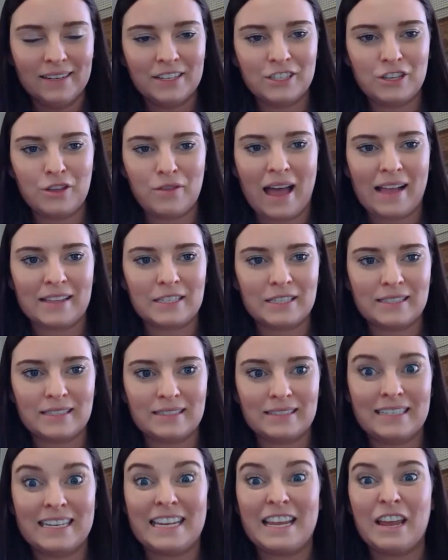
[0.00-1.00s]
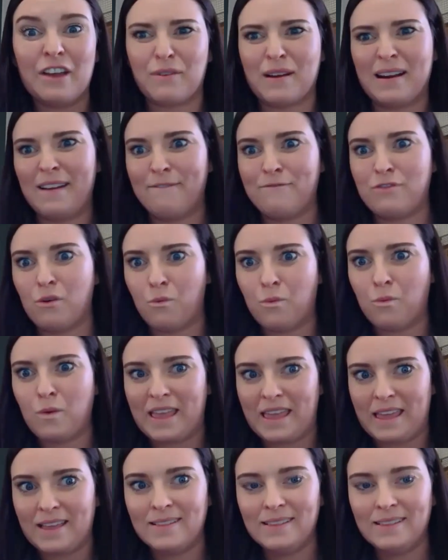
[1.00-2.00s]
So that's to get rid of the
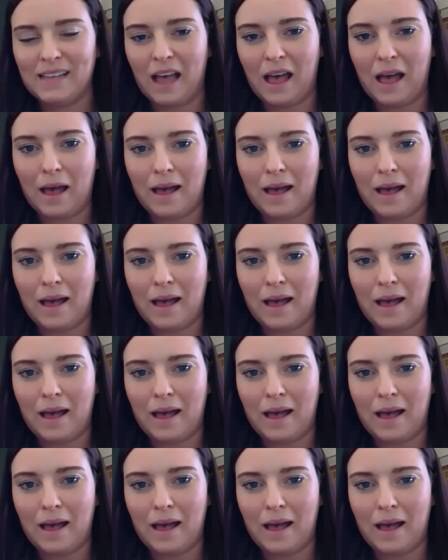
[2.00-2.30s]
weeds.